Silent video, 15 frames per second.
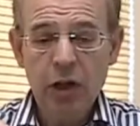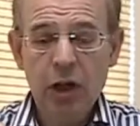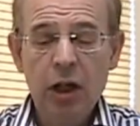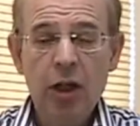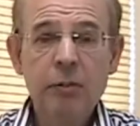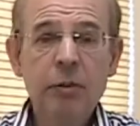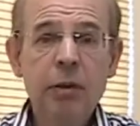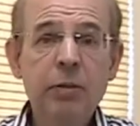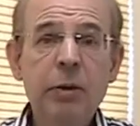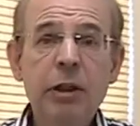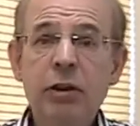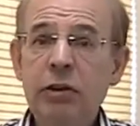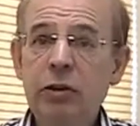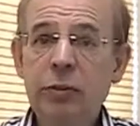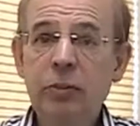It may
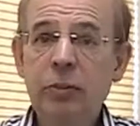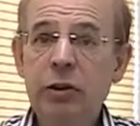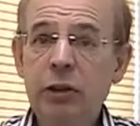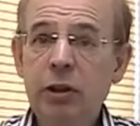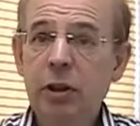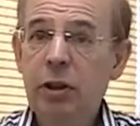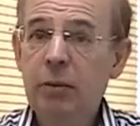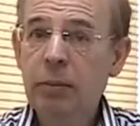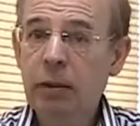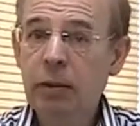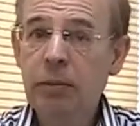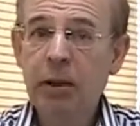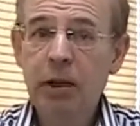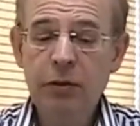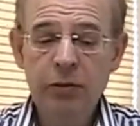just be
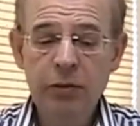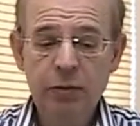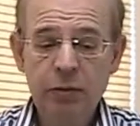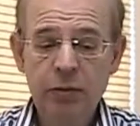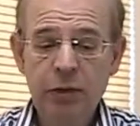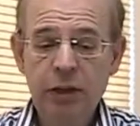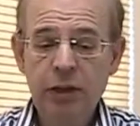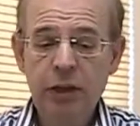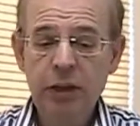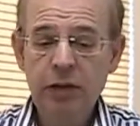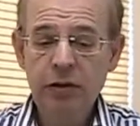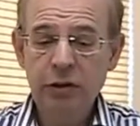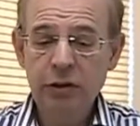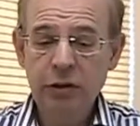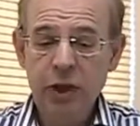apart from the
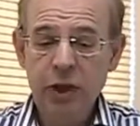radiator,